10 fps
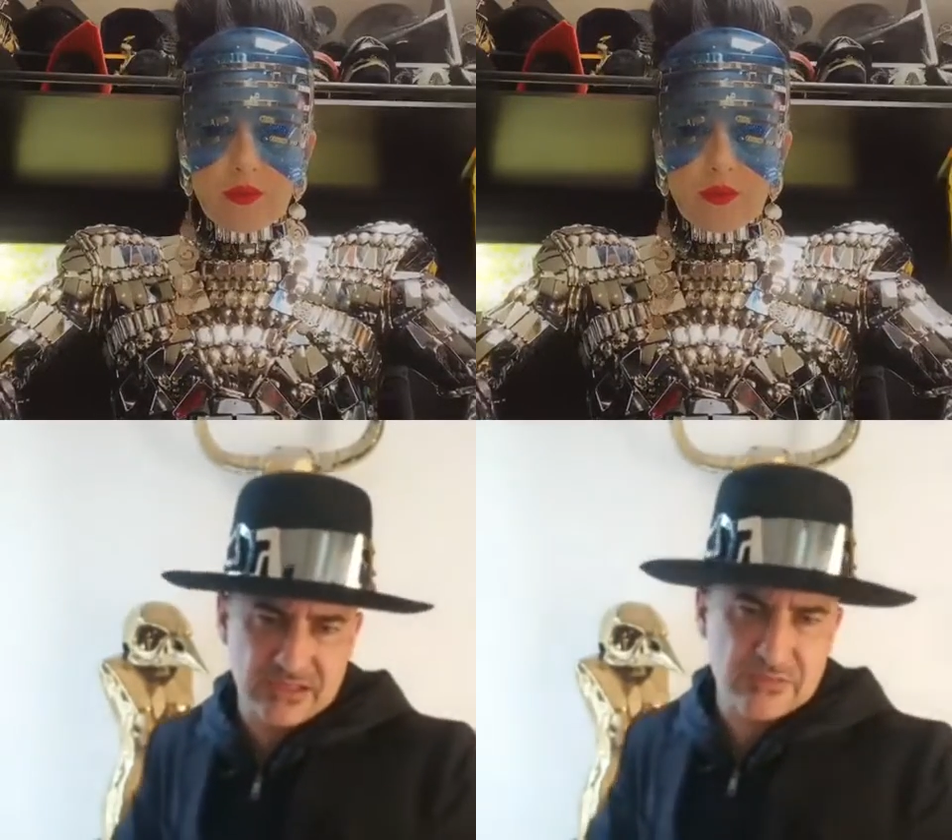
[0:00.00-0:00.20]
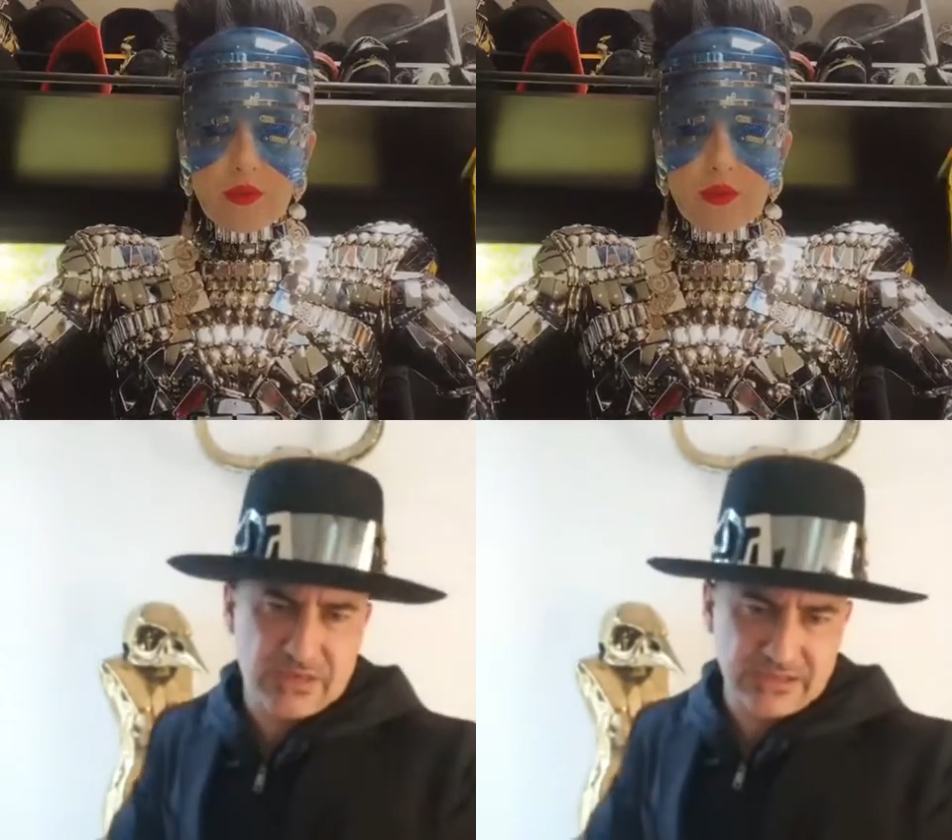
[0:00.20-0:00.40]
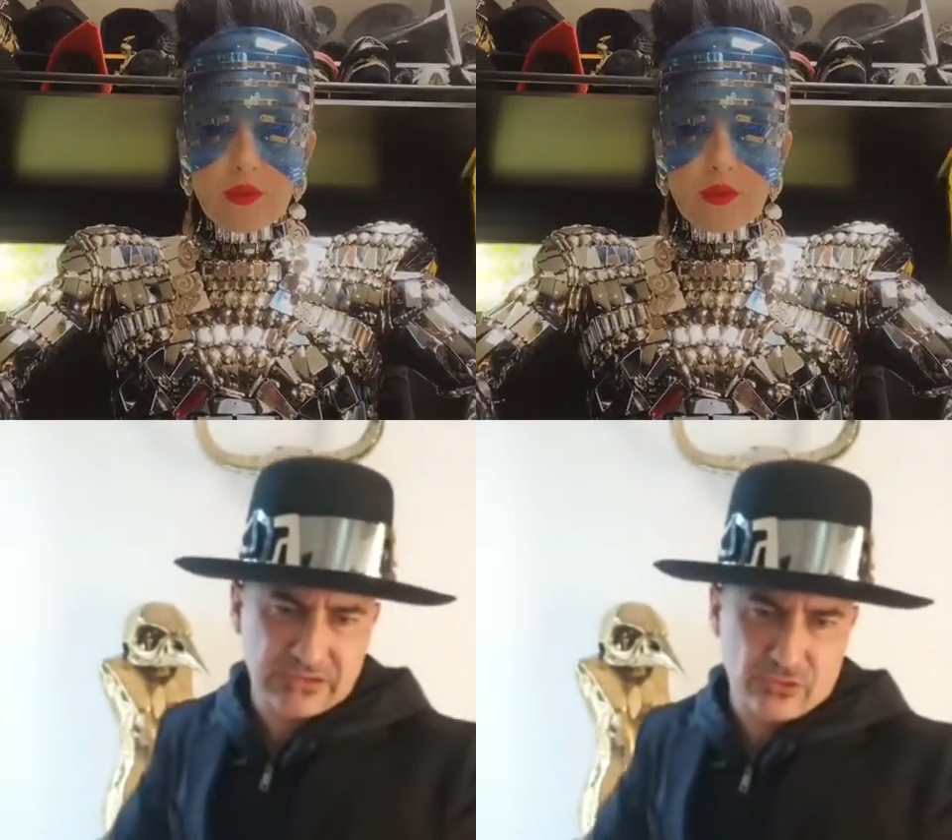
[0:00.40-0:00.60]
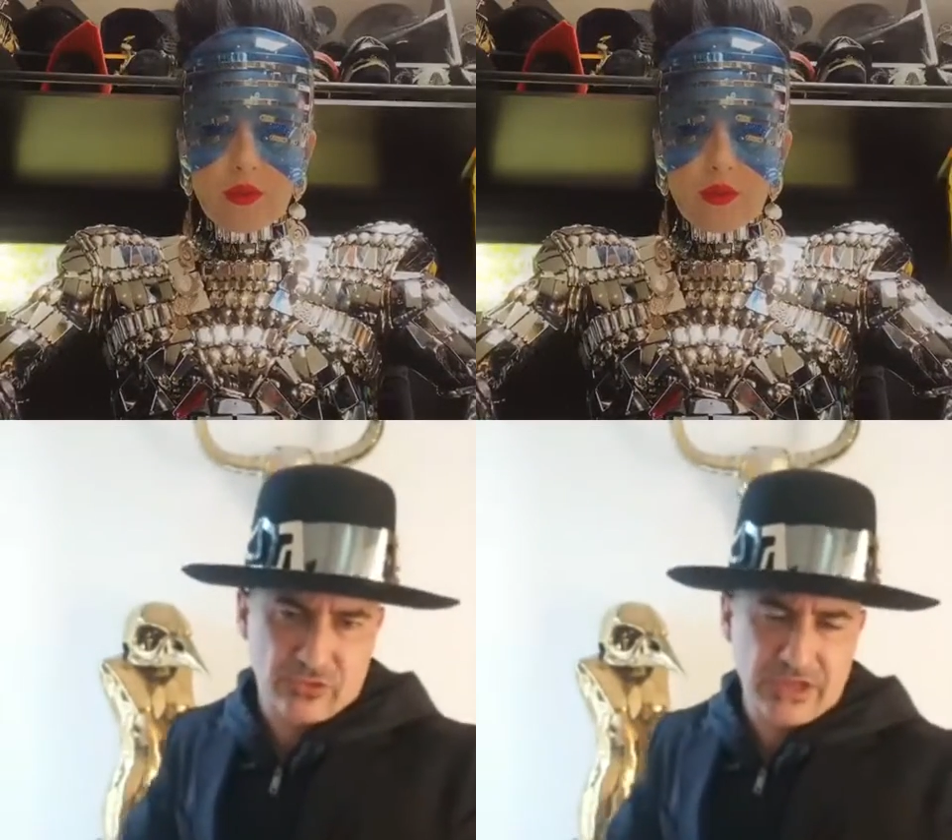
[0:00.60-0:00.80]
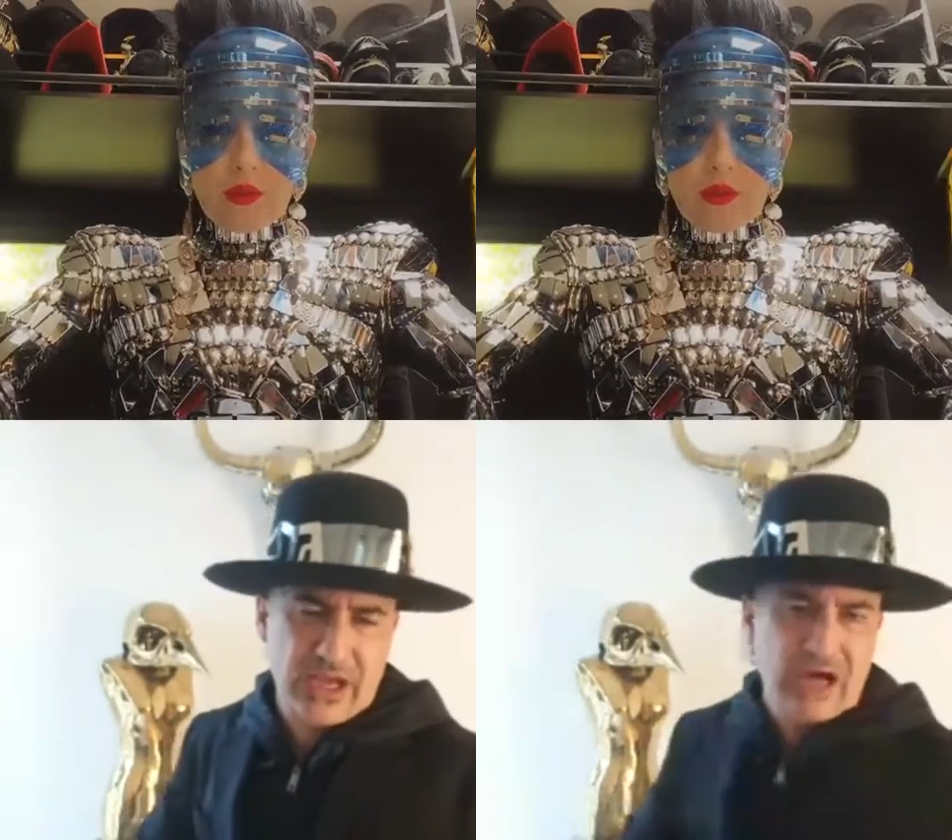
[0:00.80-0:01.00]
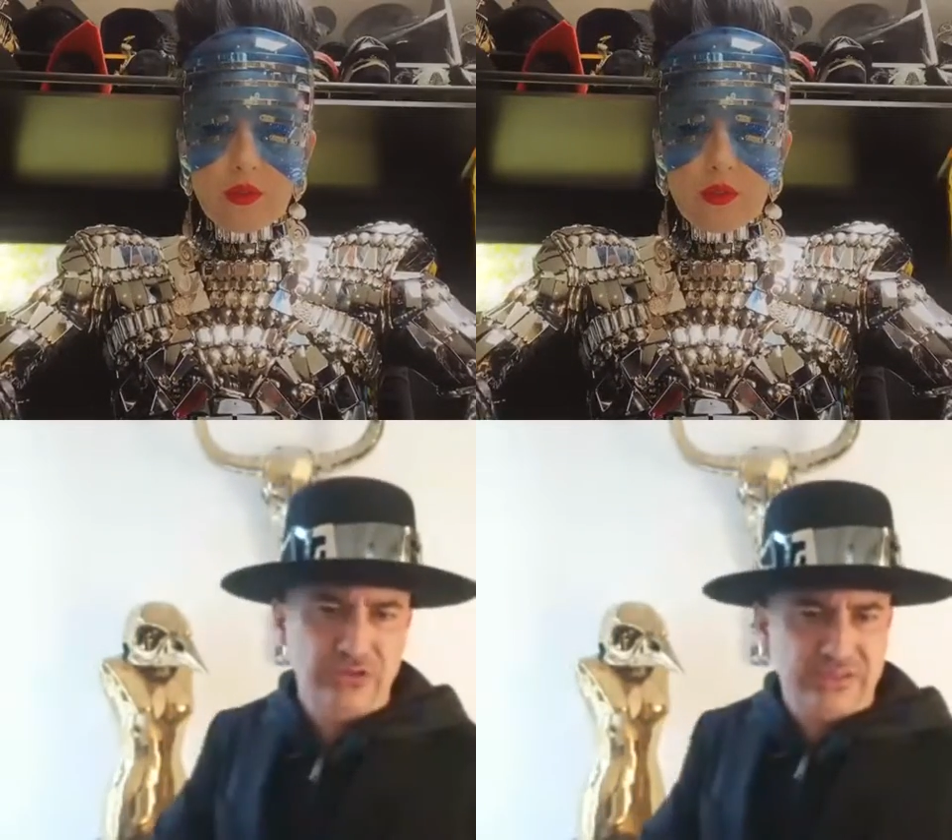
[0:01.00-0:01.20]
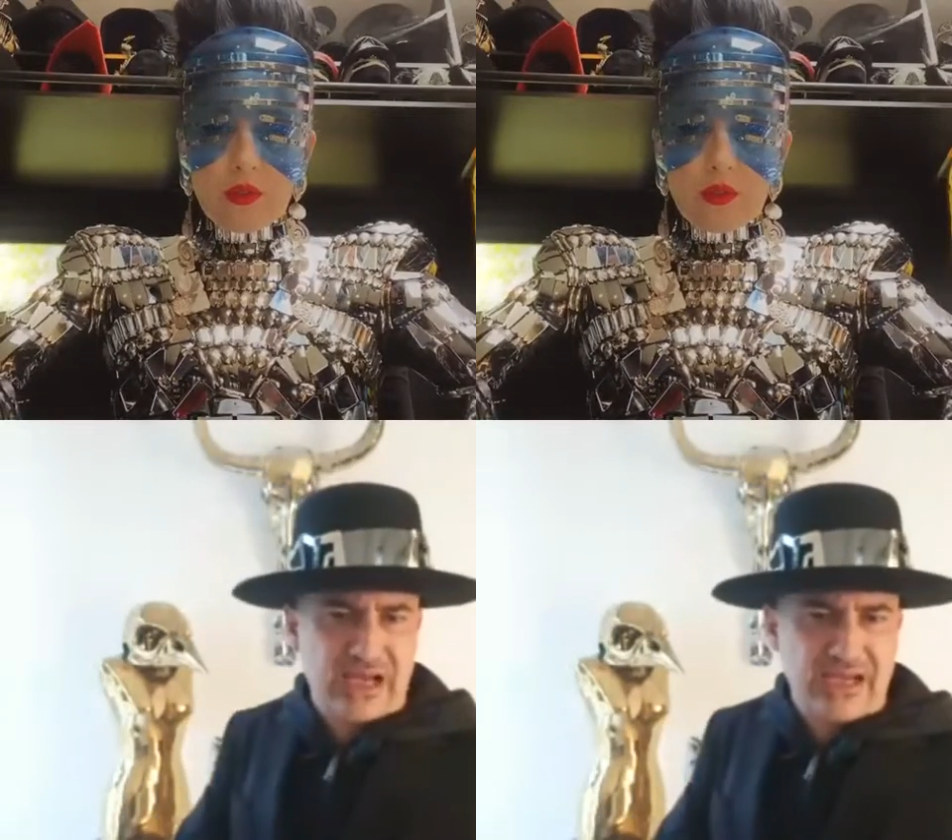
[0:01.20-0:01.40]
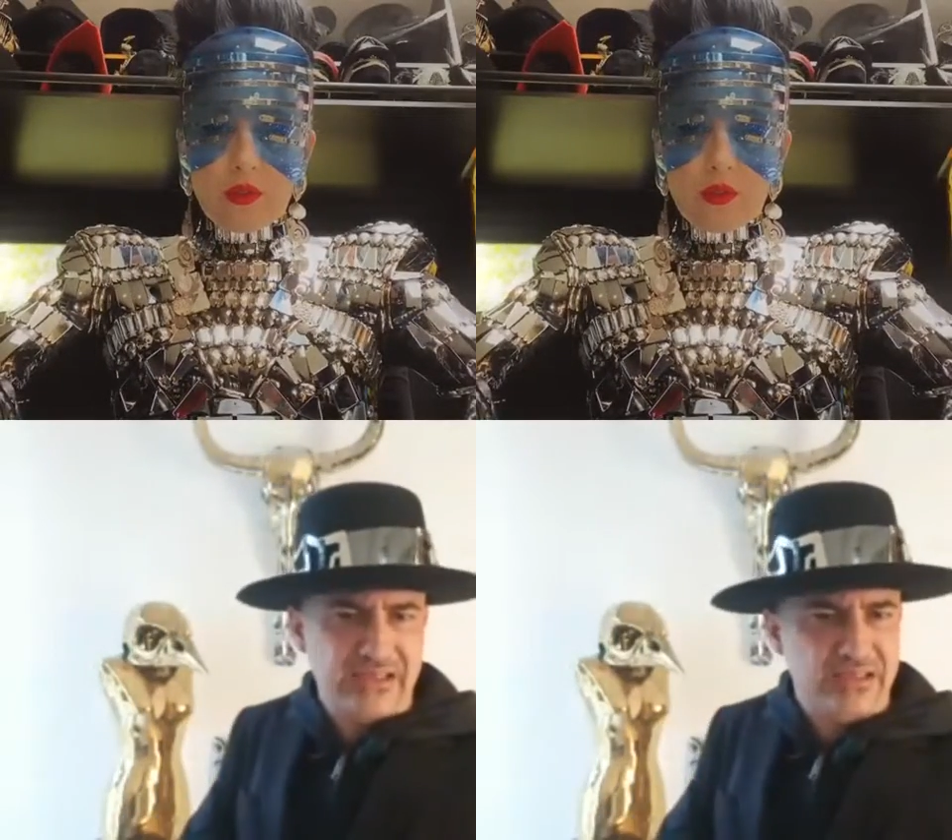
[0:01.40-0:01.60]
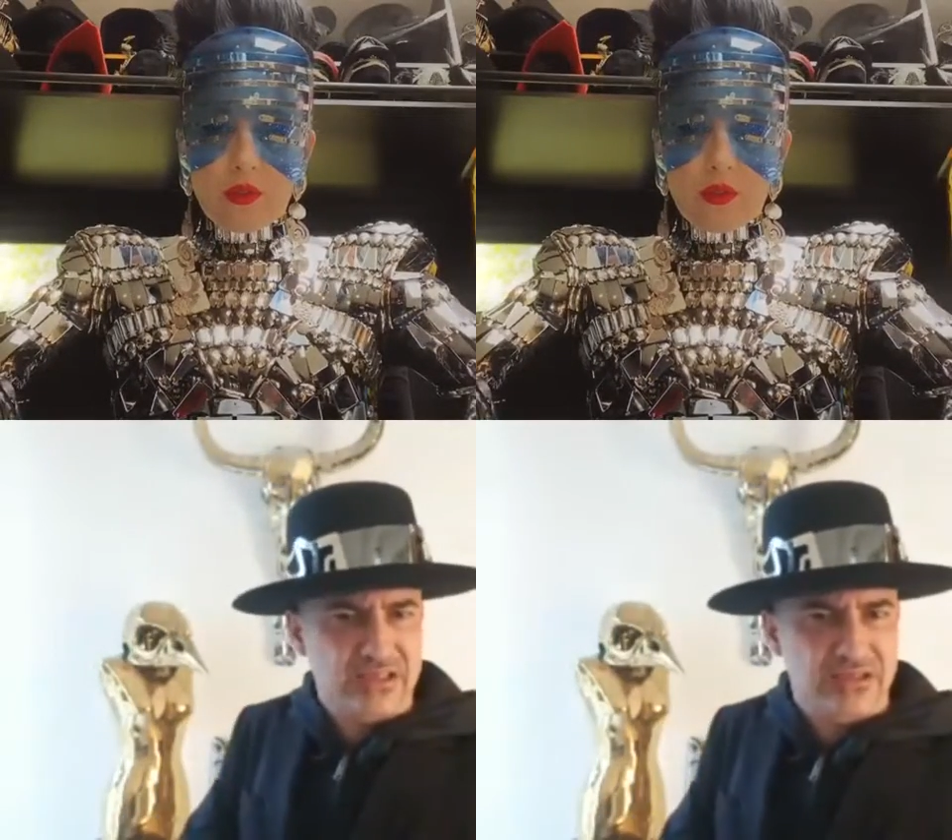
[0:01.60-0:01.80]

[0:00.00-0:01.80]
is mandatory. Outside is